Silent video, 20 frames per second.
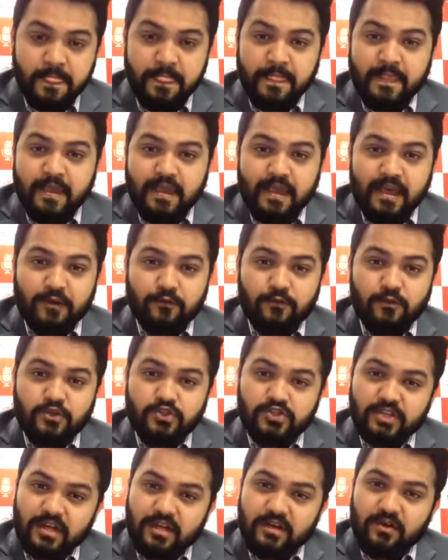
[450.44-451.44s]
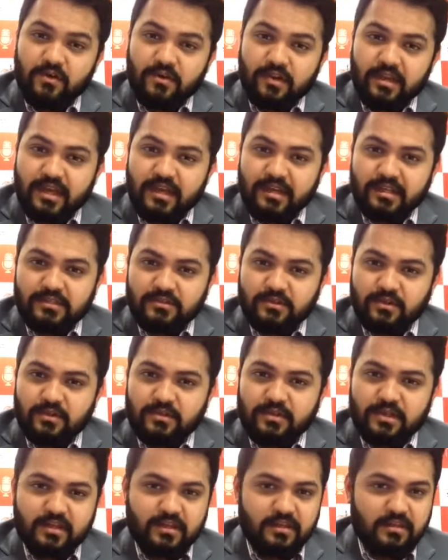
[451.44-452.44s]
And if you check online, it's all
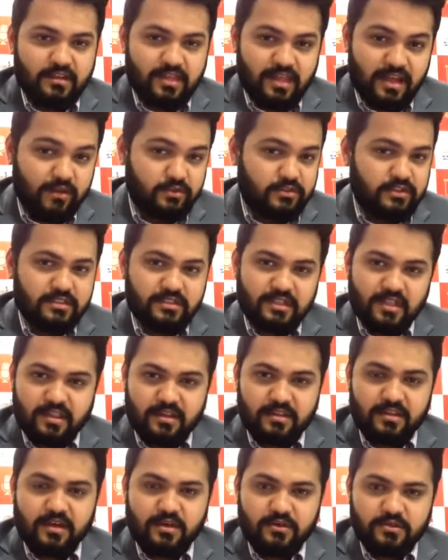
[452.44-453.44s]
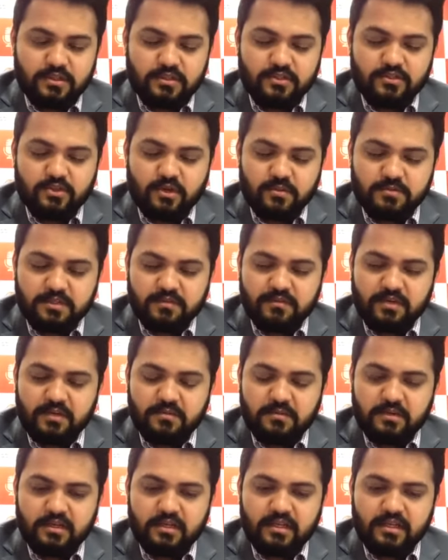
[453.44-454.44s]
the thousands and the thousands jobs
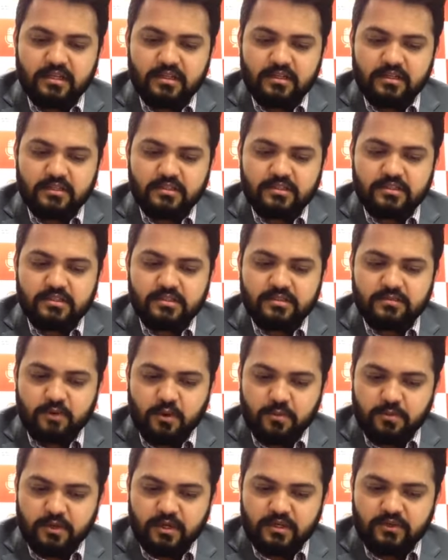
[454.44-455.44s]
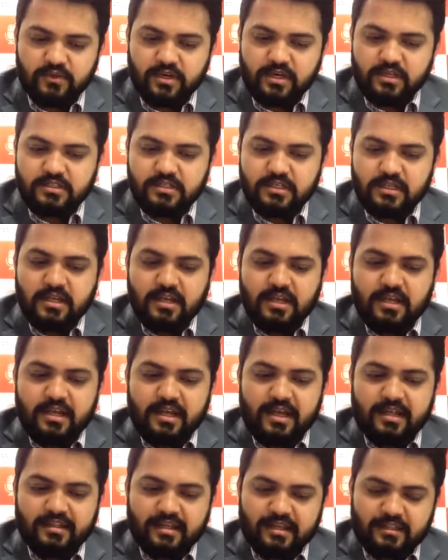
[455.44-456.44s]
available in these popular trades,
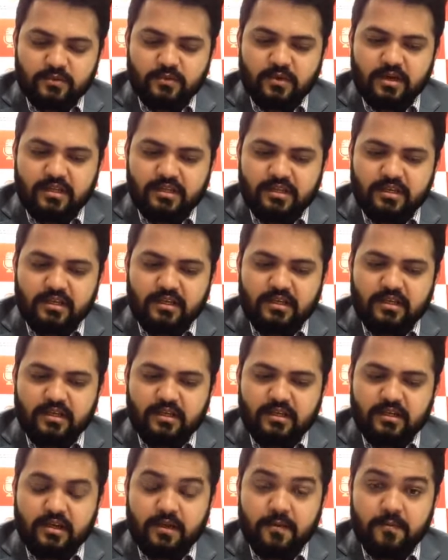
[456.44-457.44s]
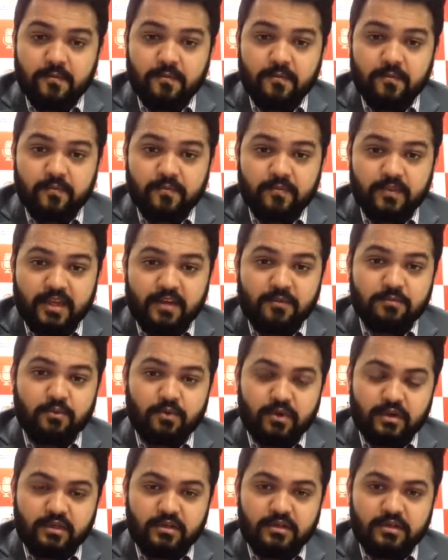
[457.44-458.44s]
and that's why they have put
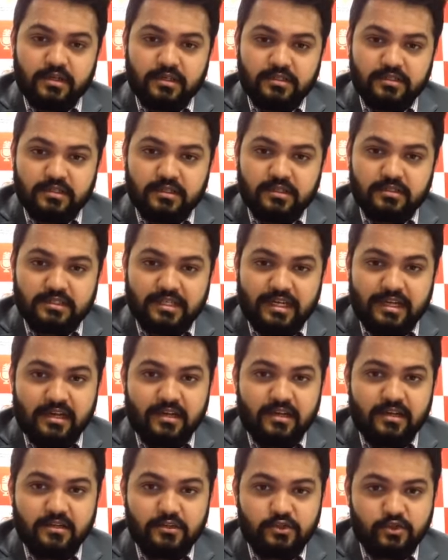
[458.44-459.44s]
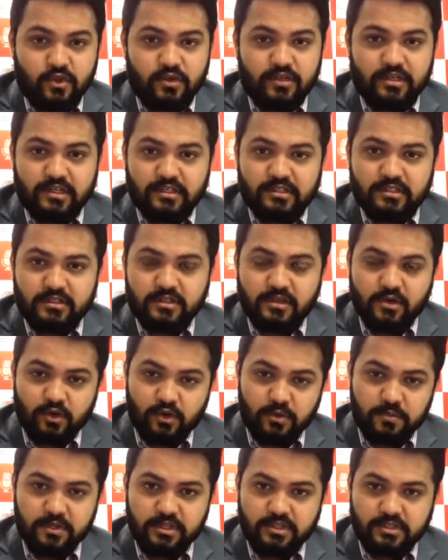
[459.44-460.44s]
it as a skilled shortage
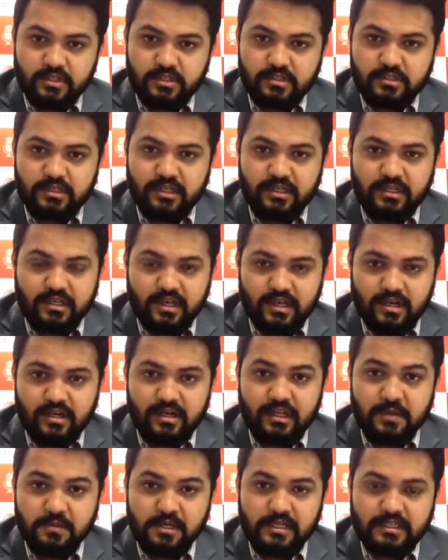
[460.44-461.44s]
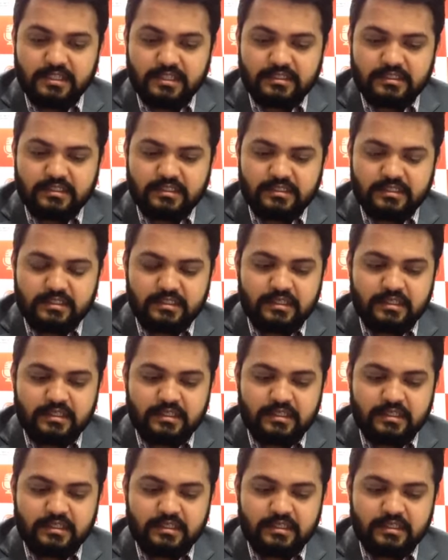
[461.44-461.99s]
occupations in current MLTSSL.